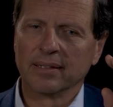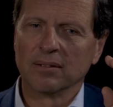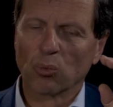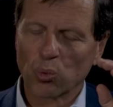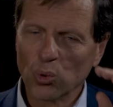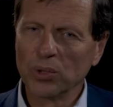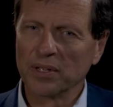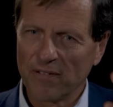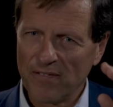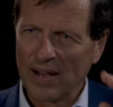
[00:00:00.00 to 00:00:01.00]
ruin
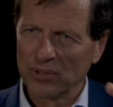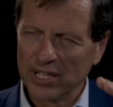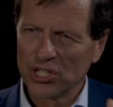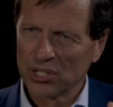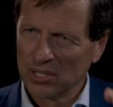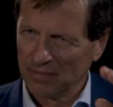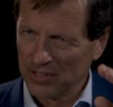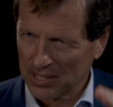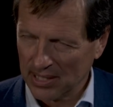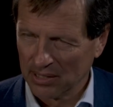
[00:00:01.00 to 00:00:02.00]
the foundation of
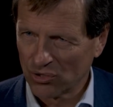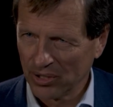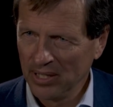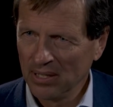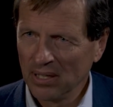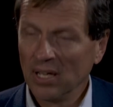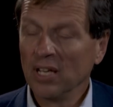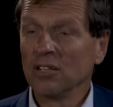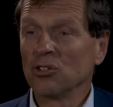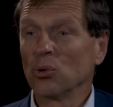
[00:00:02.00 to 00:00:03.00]
this country
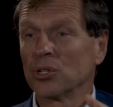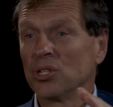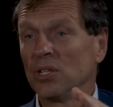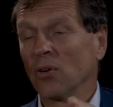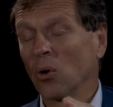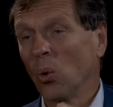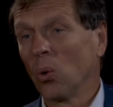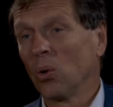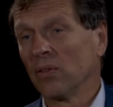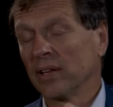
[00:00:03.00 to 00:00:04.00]
to achieve a
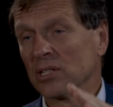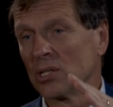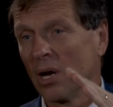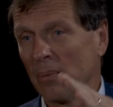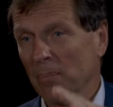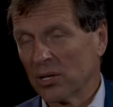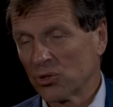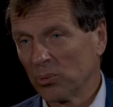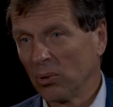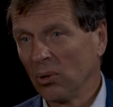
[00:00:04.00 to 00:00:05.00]
goal that is not
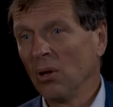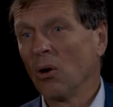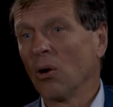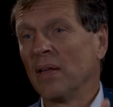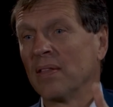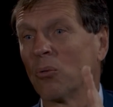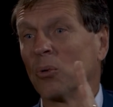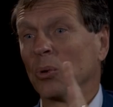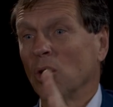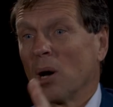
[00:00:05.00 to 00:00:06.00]
measurable and that we
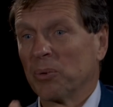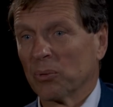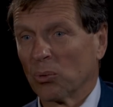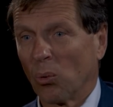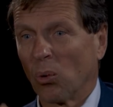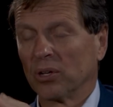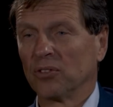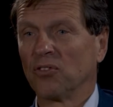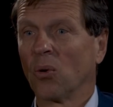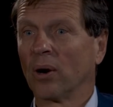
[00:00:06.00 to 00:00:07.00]
will not be rewarded
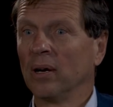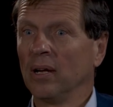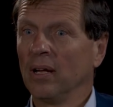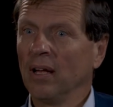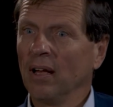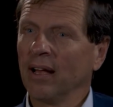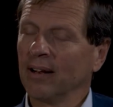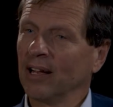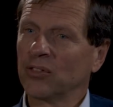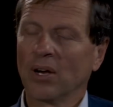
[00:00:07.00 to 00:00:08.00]
for." Yeah. And
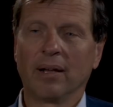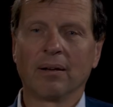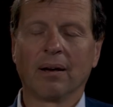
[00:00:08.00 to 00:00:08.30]
I thought,